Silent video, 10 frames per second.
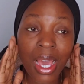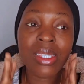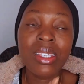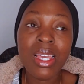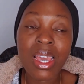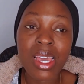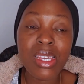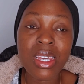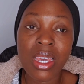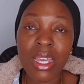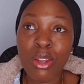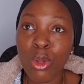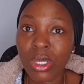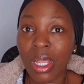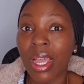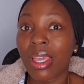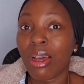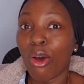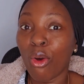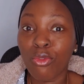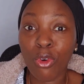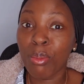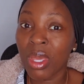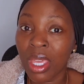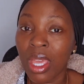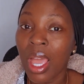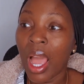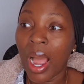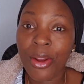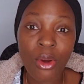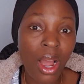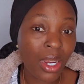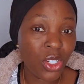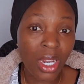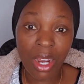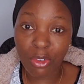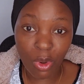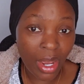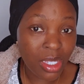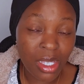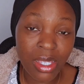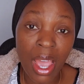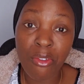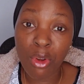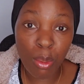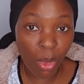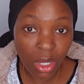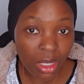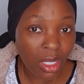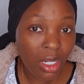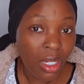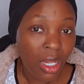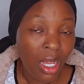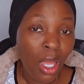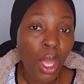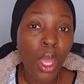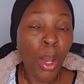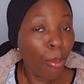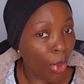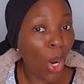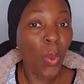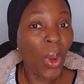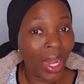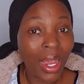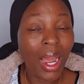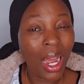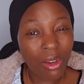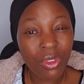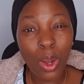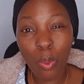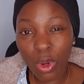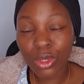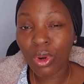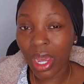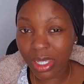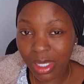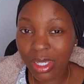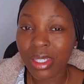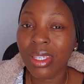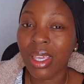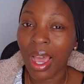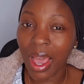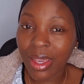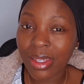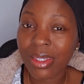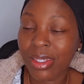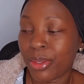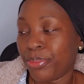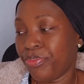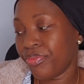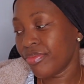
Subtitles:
Yes, it looks like, for me, I don't actually have crisis every month, but when I have that one crisis, guys,